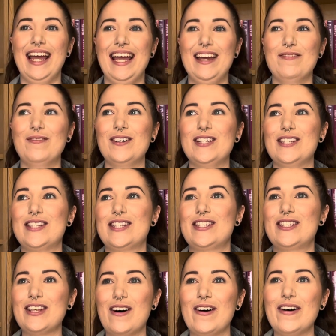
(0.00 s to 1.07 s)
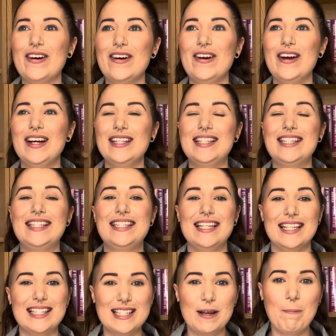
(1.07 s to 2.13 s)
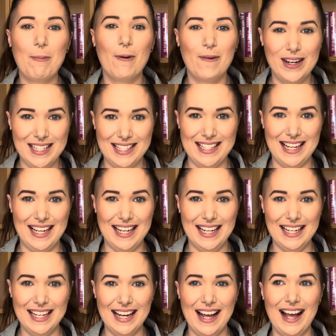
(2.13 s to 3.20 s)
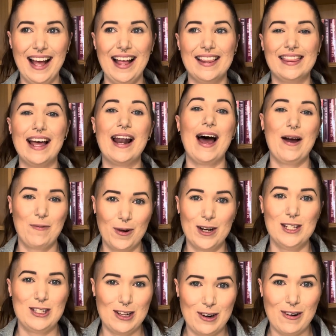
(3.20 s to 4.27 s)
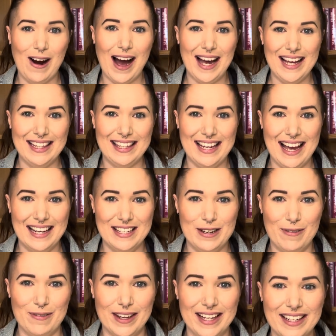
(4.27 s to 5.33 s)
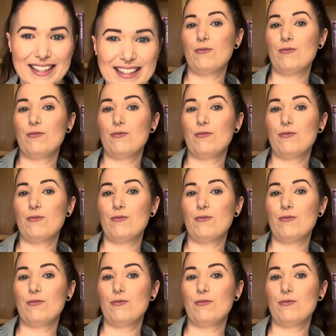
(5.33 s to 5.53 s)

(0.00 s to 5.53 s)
It was so disappointing that I wanted to cry at the end of it.